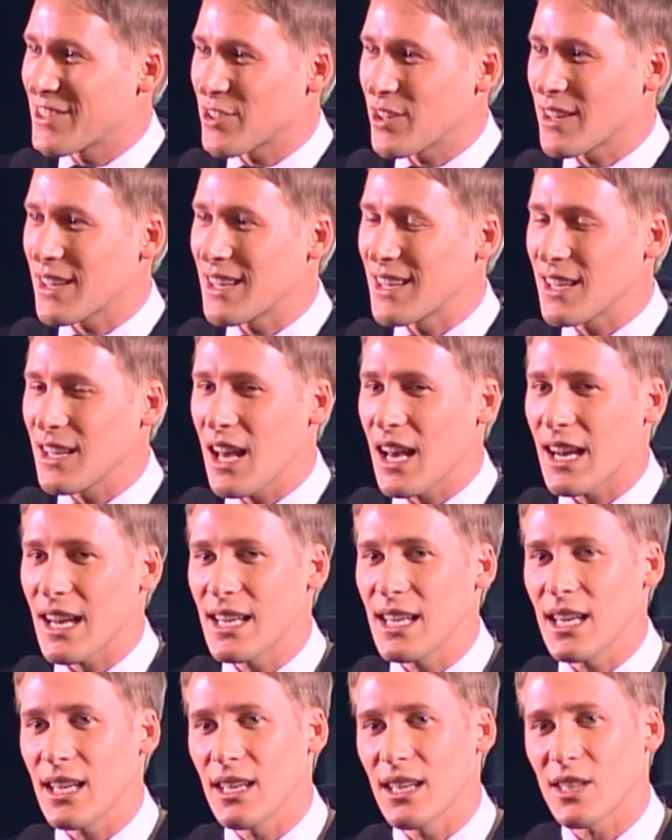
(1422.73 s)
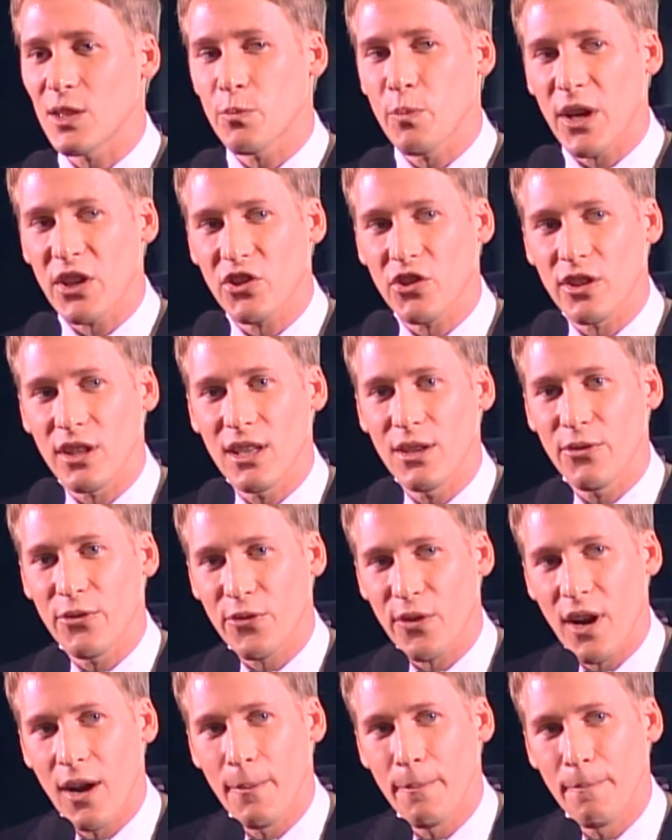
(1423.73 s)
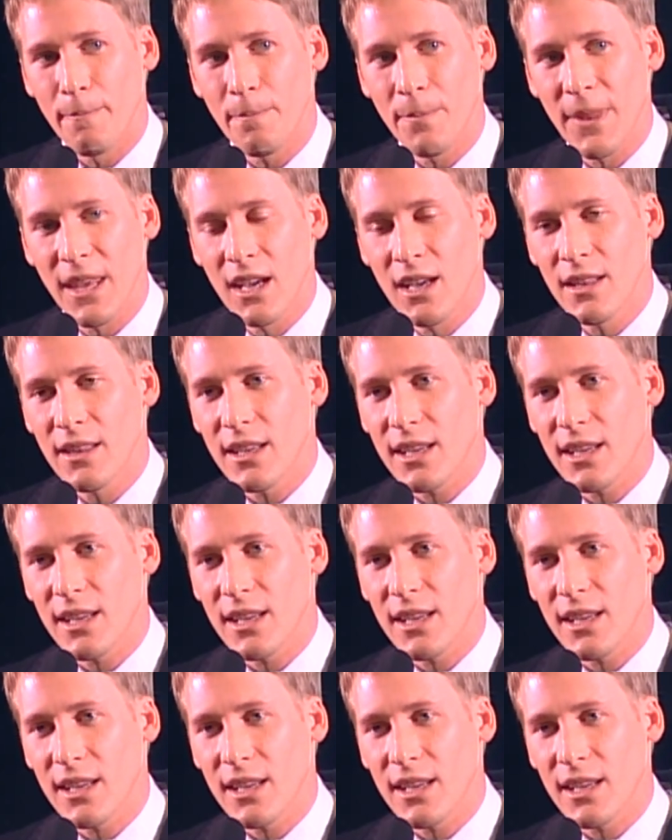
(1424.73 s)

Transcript: I started getting a lot of heat, especially from